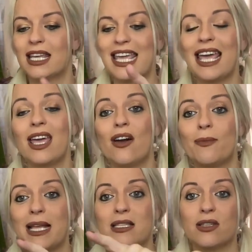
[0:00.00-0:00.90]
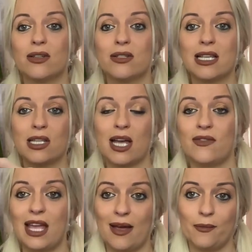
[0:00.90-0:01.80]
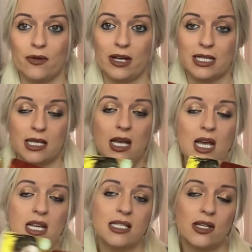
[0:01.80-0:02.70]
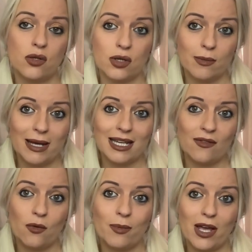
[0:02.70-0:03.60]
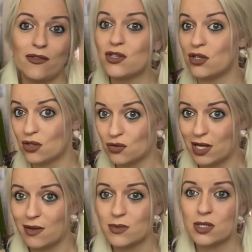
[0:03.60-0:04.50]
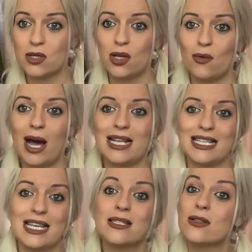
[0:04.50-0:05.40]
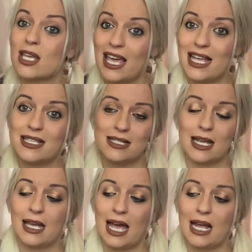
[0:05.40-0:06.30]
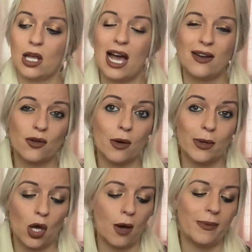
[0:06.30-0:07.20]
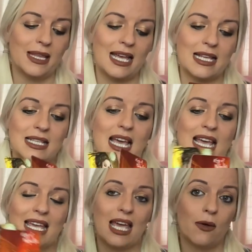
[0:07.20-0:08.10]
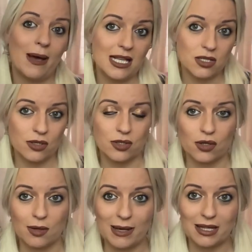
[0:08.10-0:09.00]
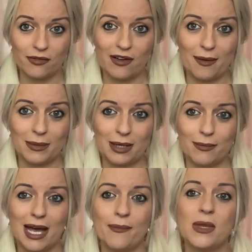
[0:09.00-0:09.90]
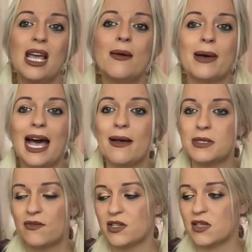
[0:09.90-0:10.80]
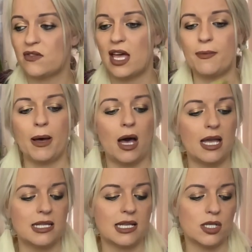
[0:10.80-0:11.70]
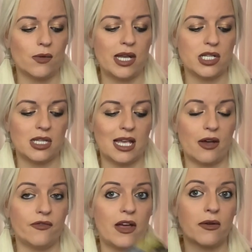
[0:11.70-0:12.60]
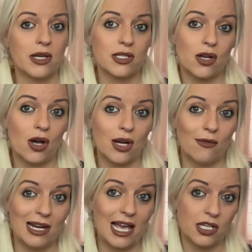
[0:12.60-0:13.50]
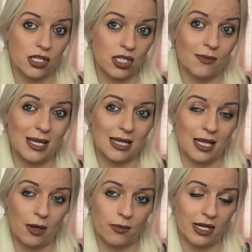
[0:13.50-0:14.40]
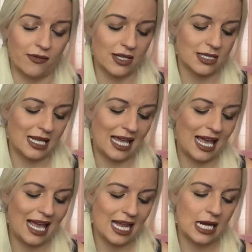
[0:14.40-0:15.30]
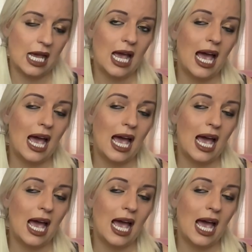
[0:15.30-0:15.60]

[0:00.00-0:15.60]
King of Pentacles, and you have the Empress. So talking about giving birth to new dreams, new ideas, kids, again, kind of coming up in this. King of Pentacles talking about the family man. Perhaps if it's a third party situation, they are focused on a relationship that they are previously in.